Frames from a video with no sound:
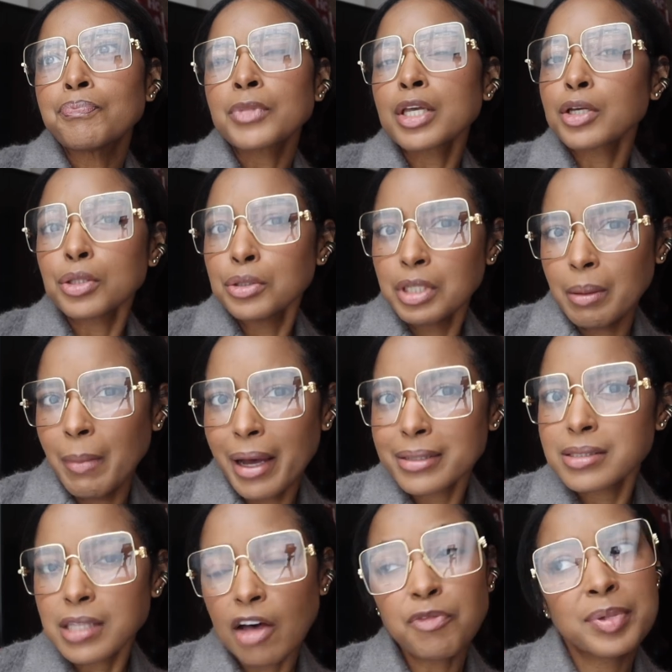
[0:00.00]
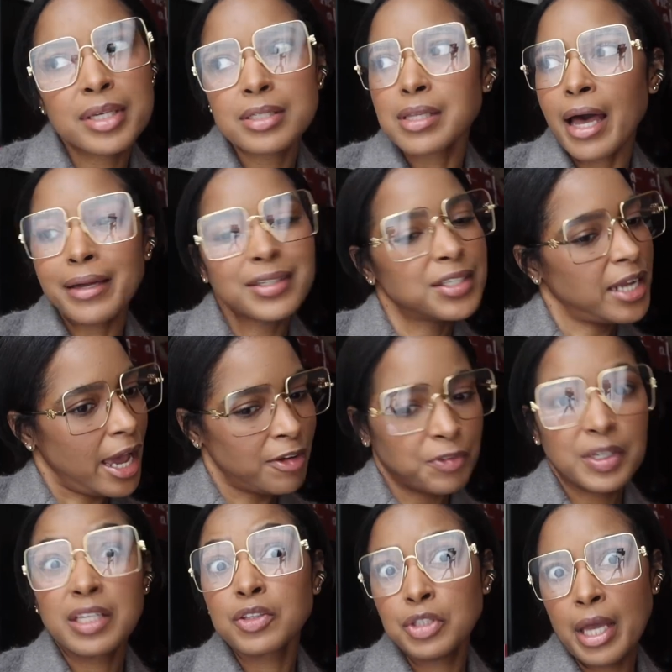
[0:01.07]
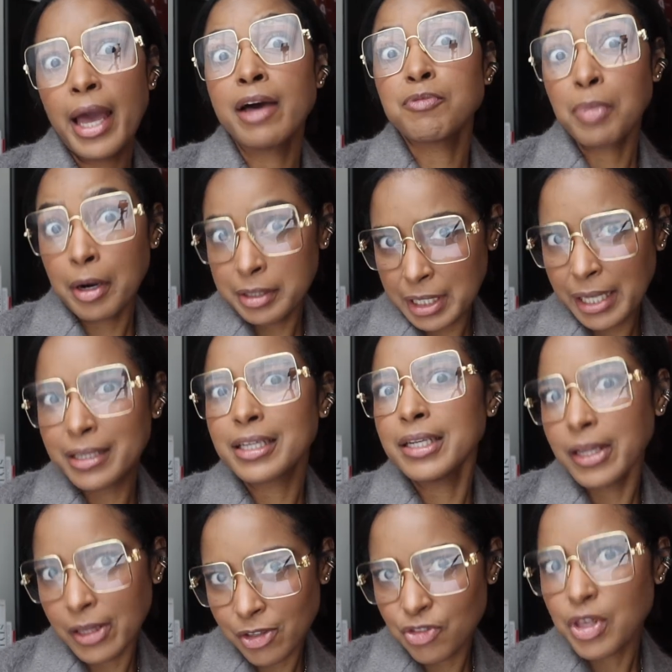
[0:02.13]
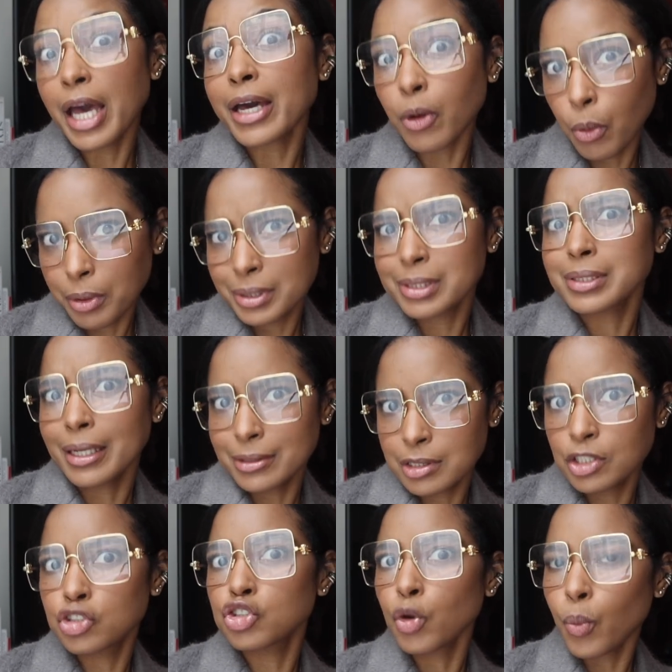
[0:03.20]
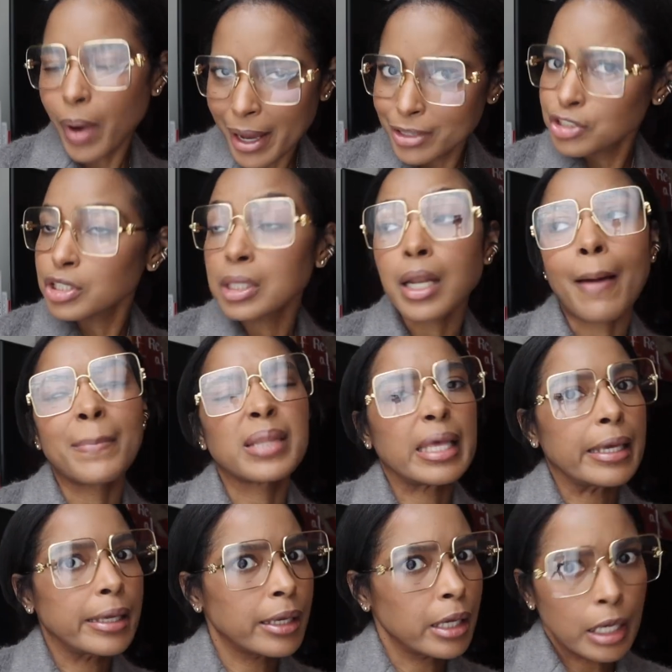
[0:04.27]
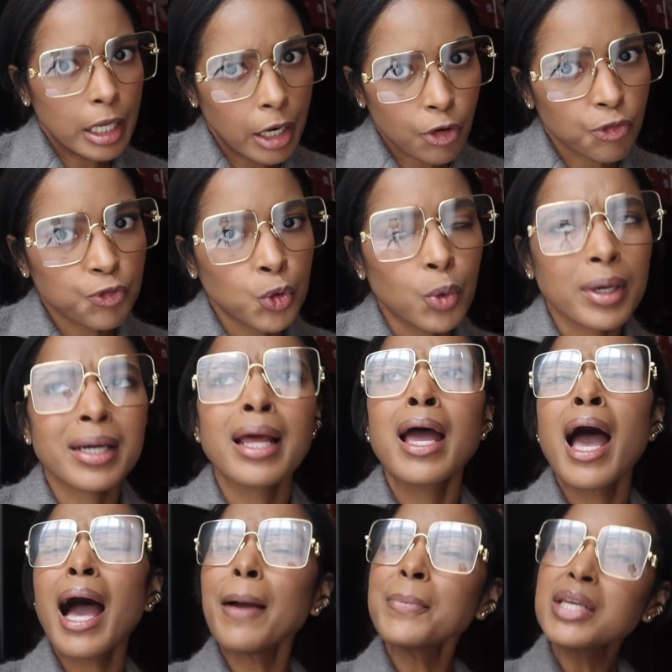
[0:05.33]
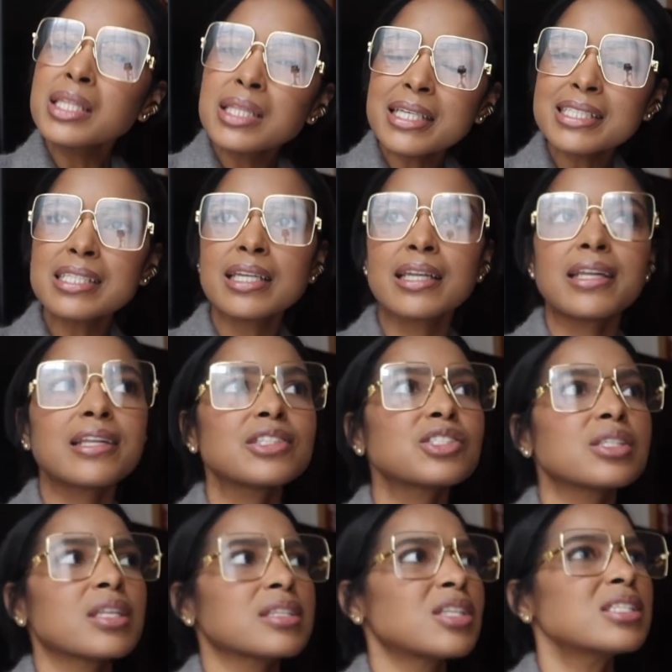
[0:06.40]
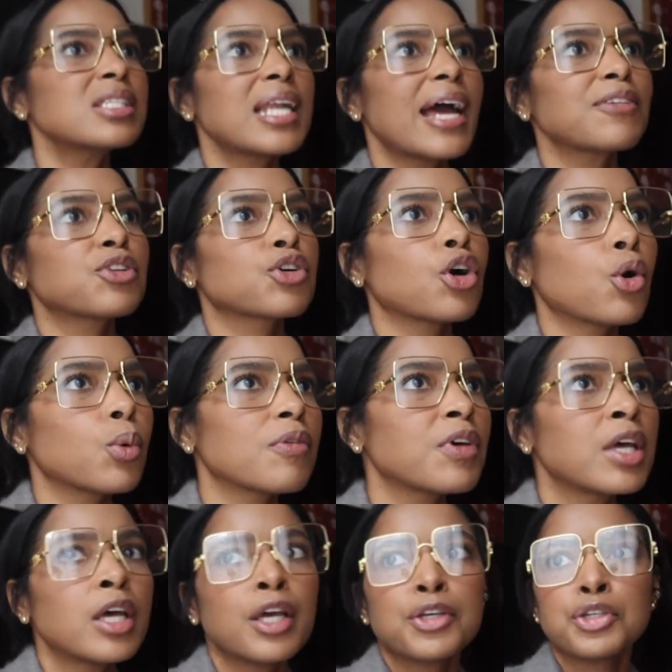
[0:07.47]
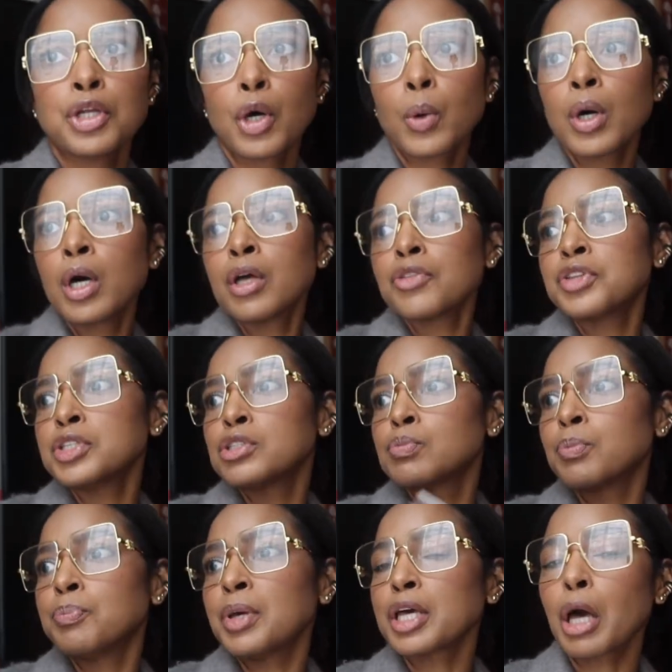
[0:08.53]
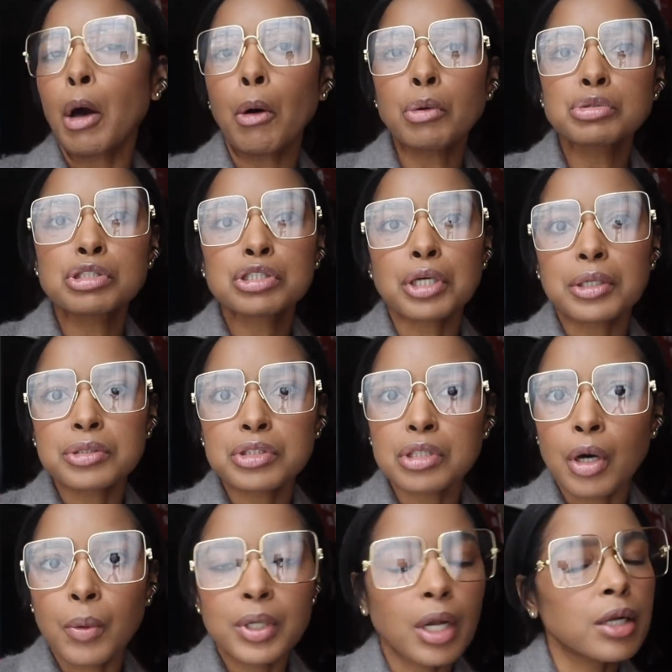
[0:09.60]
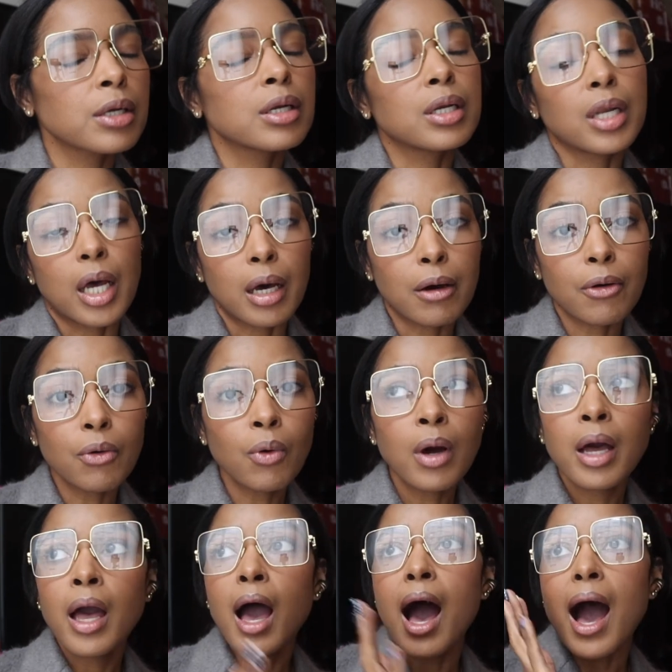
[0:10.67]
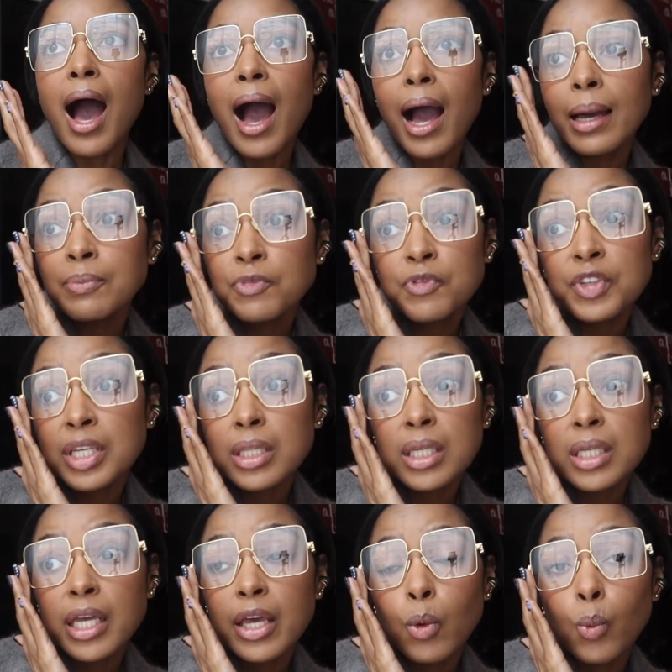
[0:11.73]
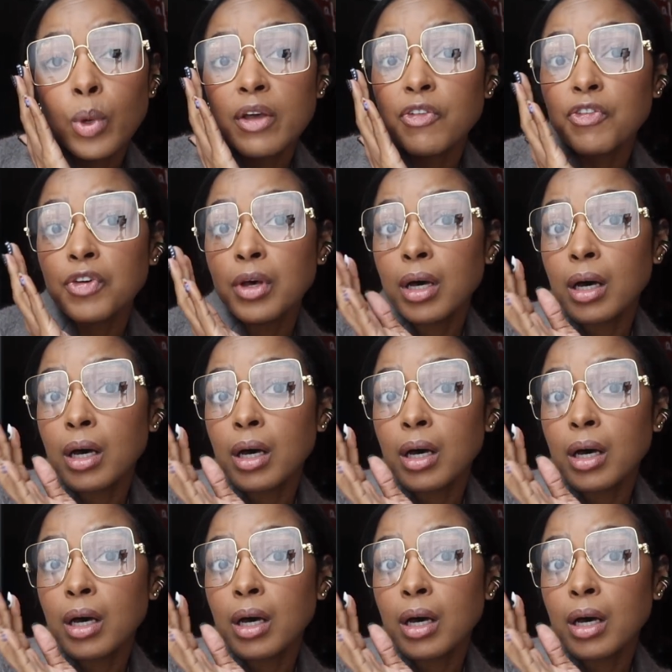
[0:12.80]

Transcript: including myself, because I definitely have partaken in that corset situation. I'm here for it. I mean, listen, and it doesn't have to go with, you know, these big old skirts going on. No, I'm feeling it with